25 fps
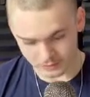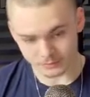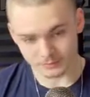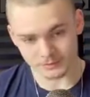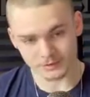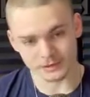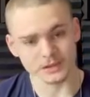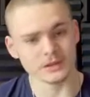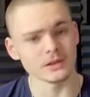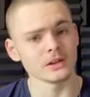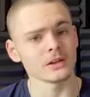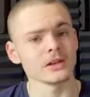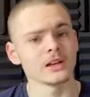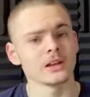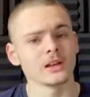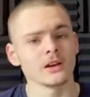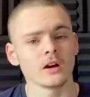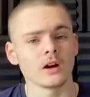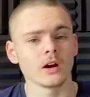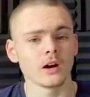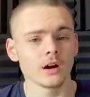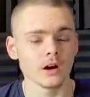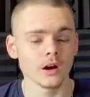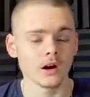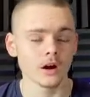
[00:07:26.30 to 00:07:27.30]
ability
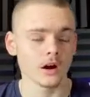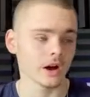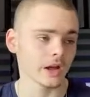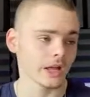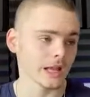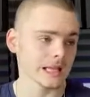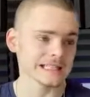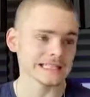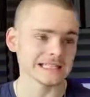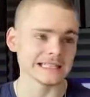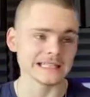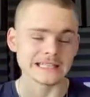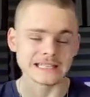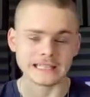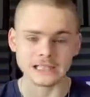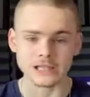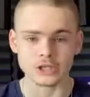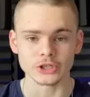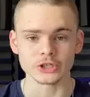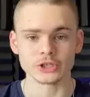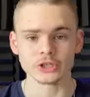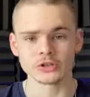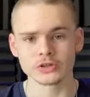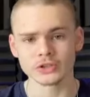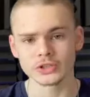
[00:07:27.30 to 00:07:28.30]
against the eagle
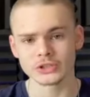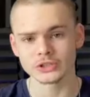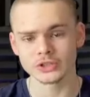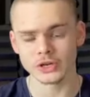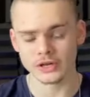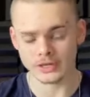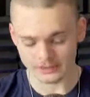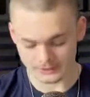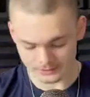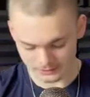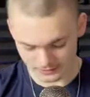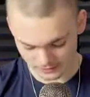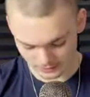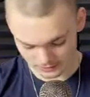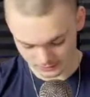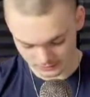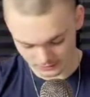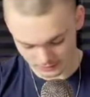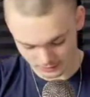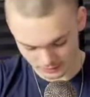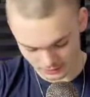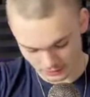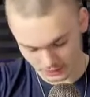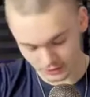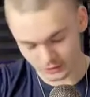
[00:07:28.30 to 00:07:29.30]
artillery strikes because
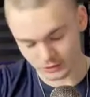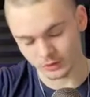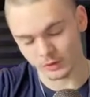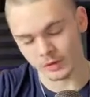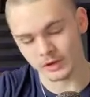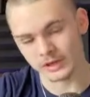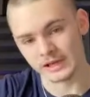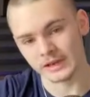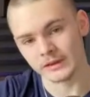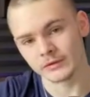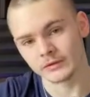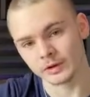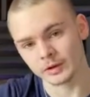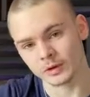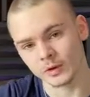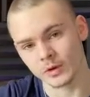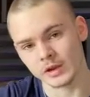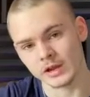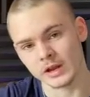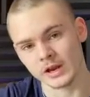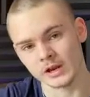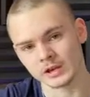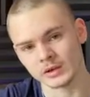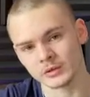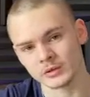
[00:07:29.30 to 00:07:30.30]
they're annoying if they're
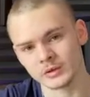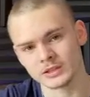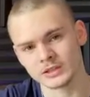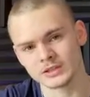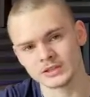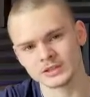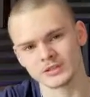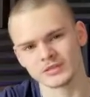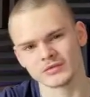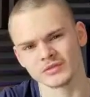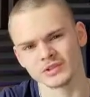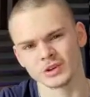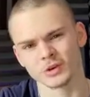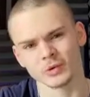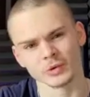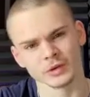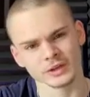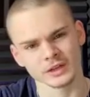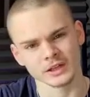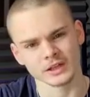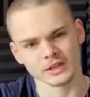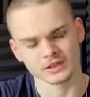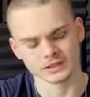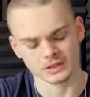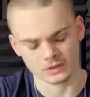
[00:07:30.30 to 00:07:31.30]
going at your witches. If they're going
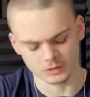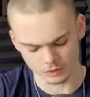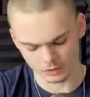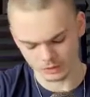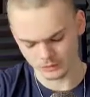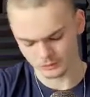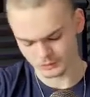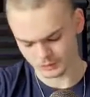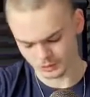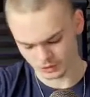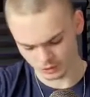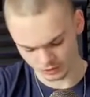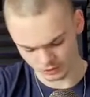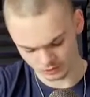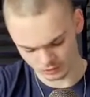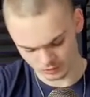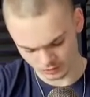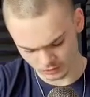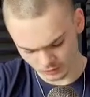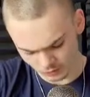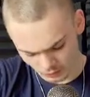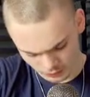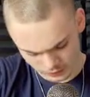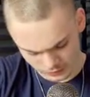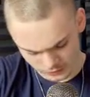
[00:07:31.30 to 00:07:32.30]
against your golems,
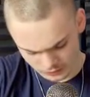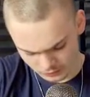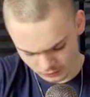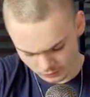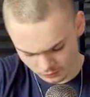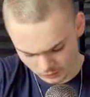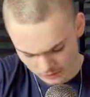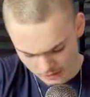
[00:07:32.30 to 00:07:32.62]
no need to.